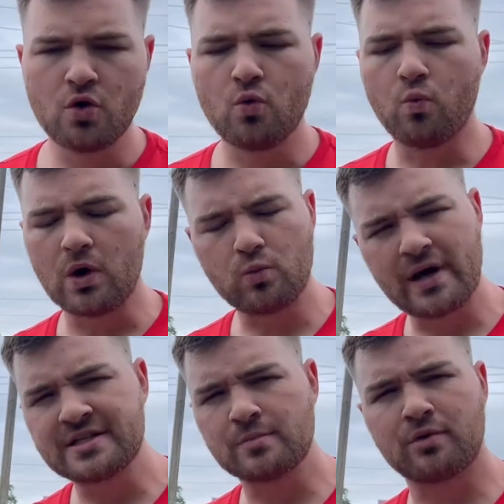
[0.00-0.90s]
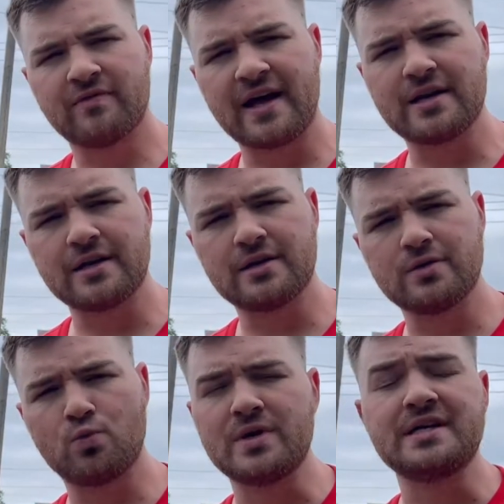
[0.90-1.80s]
One way to prevent
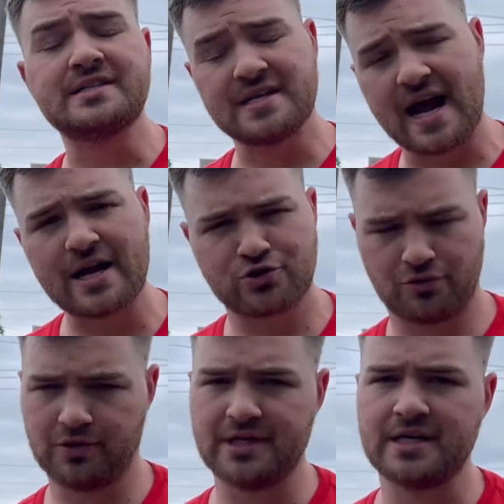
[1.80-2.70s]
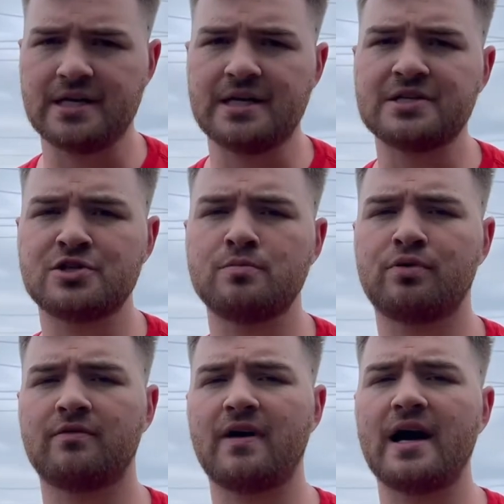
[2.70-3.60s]
weeds naturally is to
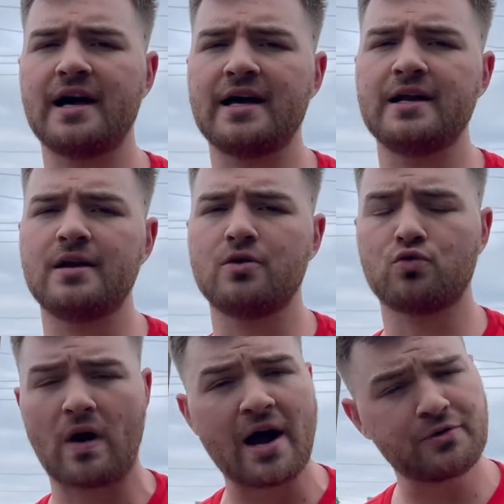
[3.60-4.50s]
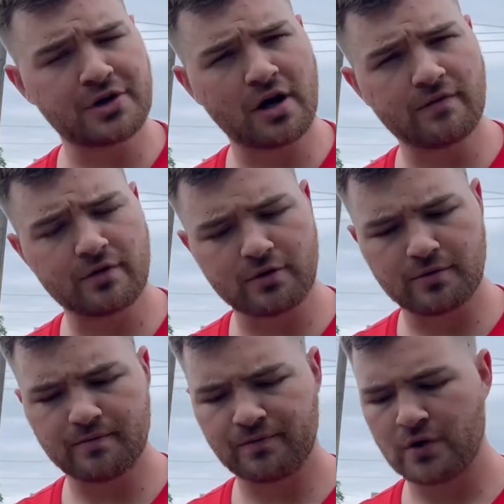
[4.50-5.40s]
provide ground cover,
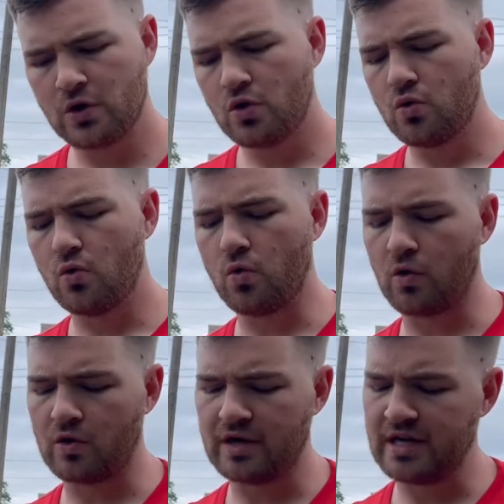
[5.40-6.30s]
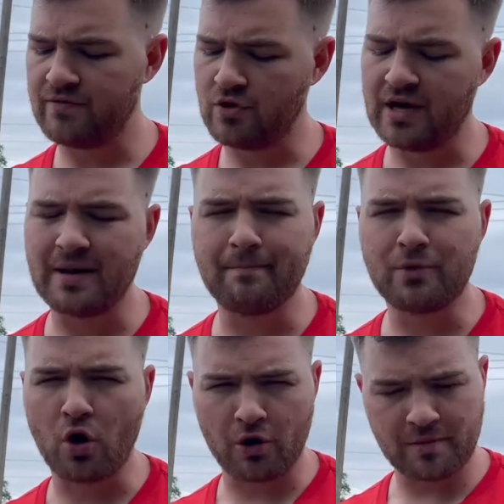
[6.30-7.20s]
or if you're in a
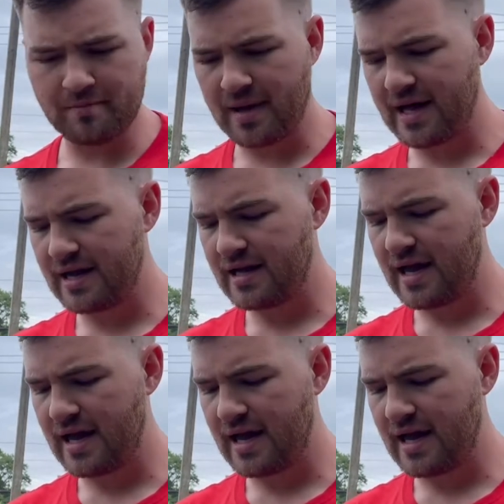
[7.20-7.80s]
garden bed,